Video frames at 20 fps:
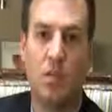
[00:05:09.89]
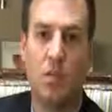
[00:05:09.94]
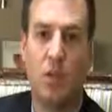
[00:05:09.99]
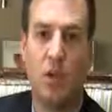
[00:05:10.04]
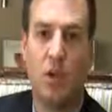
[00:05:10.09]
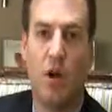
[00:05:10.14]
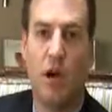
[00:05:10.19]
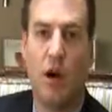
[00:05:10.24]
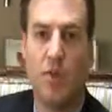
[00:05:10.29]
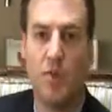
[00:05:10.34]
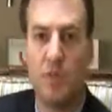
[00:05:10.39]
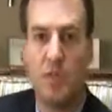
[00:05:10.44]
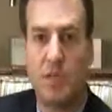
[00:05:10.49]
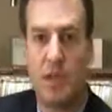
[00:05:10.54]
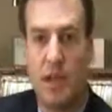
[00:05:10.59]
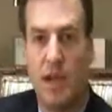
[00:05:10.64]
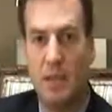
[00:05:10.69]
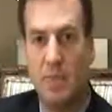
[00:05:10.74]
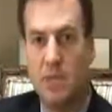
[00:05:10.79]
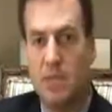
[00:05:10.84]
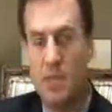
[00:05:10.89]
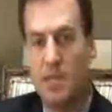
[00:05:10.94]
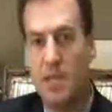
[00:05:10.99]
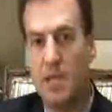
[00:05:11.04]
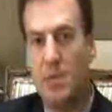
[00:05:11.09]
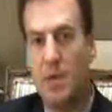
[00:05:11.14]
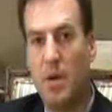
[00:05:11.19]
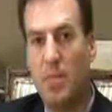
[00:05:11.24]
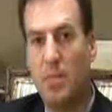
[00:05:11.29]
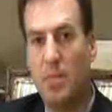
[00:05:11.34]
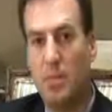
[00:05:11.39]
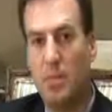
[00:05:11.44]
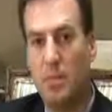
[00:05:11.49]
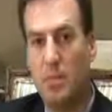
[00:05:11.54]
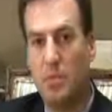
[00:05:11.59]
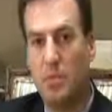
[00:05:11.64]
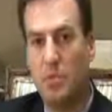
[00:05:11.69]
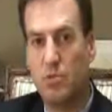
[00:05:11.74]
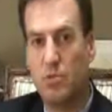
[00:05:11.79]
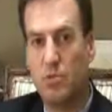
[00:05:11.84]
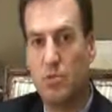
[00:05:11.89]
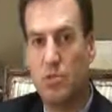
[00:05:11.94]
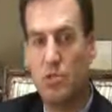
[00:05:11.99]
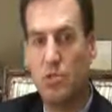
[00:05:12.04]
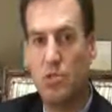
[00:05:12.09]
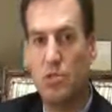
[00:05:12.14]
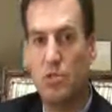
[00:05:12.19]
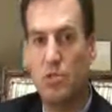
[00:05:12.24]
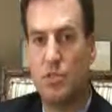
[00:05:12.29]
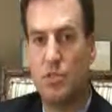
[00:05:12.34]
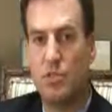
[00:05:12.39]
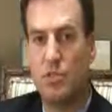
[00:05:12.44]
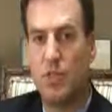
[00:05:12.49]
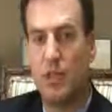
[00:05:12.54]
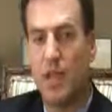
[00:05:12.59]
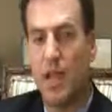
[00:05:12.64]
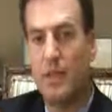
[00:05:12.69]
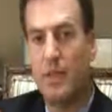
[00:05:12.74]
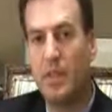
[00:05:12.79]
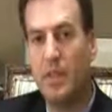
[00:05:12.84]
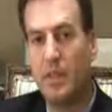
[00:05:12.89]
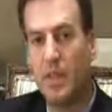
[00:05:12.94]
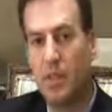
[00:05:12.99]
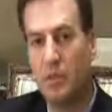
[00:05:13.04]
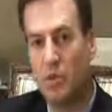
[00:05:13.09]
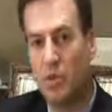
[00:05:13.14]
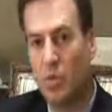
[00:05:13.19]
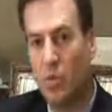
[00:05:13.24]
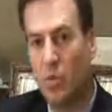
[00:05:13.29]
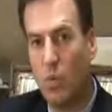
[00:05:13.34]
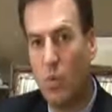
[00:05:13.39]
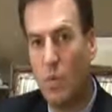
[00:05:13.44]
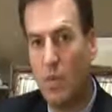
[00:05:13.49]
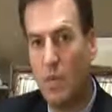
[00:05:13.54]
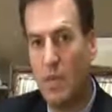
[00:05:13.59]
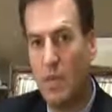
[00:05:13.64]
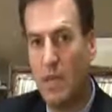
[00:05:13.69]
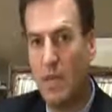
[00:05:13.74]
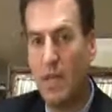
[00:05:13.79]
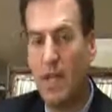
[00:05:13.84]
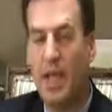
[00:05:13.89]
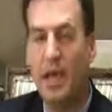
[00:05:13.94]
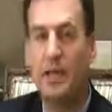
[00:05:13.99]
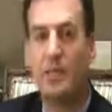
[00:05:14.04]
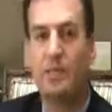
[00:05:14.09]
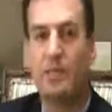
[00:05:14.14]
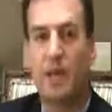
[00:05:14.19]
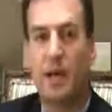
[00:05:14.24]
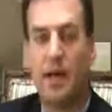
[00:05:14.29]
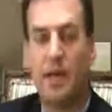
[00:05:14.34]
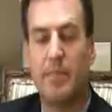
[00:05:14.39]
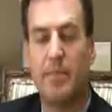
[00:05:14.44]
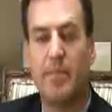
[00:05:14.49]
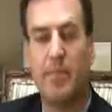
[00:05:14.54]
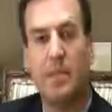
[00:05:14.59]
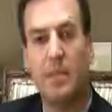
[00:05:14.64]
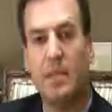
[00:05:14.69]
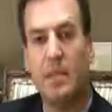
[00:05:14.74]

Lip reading: We oftentimes team up with the Mohs surgeons so that everything is coordinated ahead of time.